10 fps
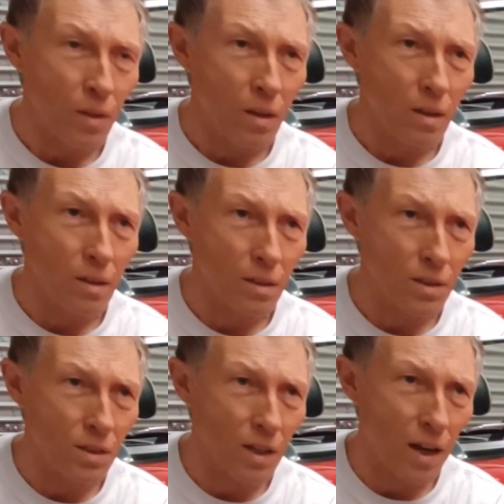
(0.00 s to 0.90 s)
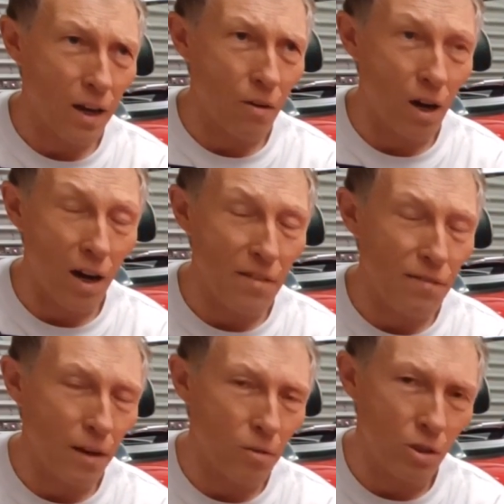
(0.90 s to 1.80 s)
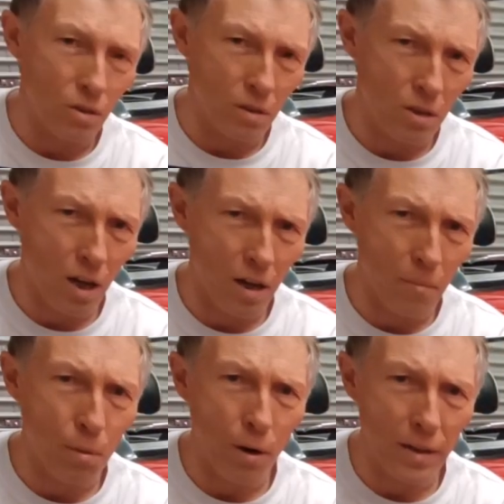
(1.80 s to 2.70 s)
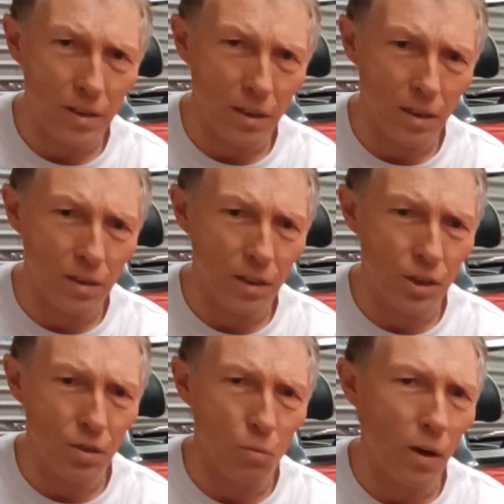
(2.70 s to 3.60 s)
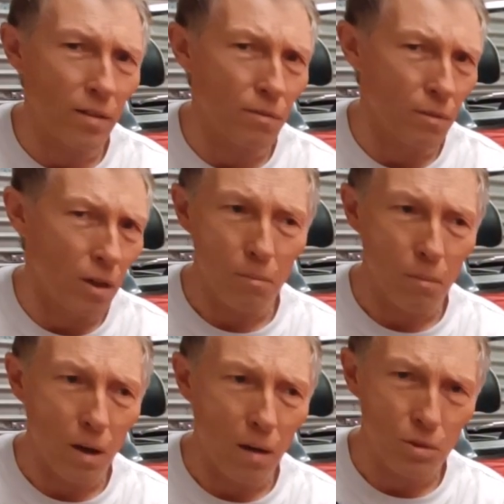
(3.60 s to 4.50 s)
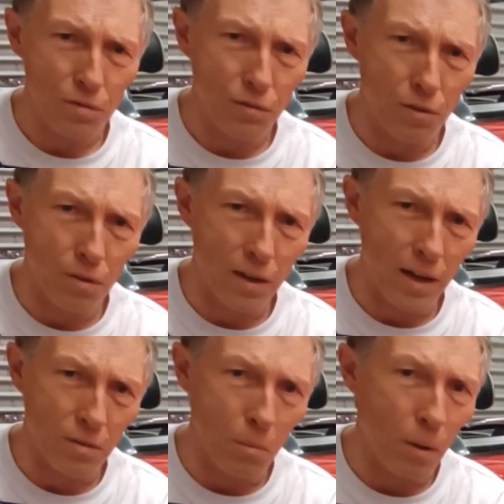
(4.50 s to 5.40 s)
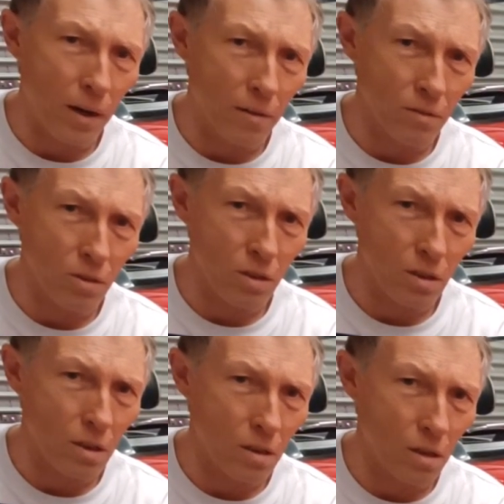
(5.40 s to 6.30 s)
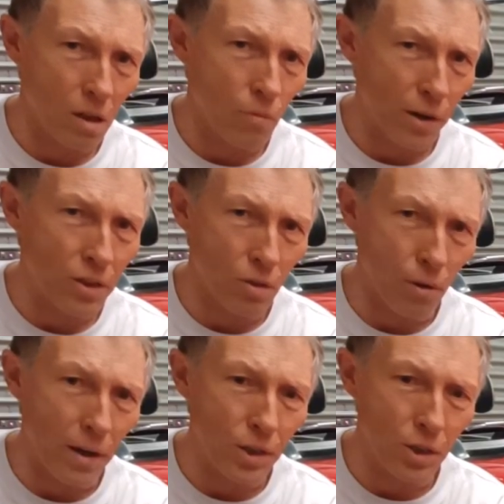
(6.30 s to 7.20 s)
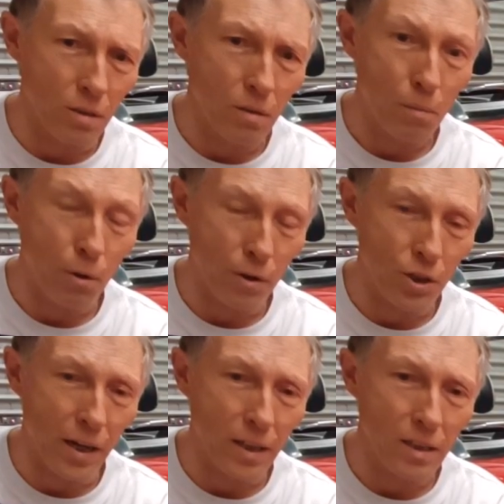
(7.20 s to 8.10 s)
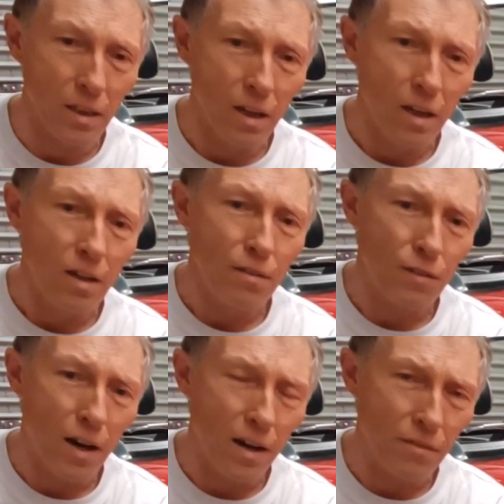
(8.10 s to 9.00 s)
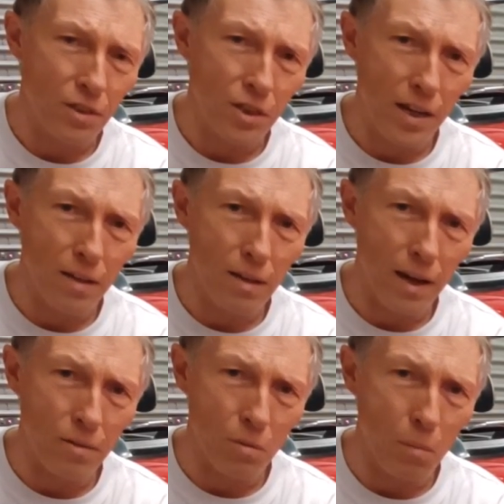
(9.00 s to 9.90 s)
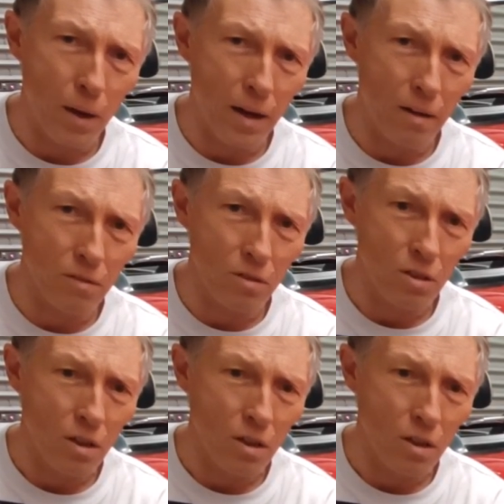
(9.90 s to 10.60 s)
And this is how I felt at the time. Price and condition went up to £4,000 a restoration project. £5,000 to £10,000.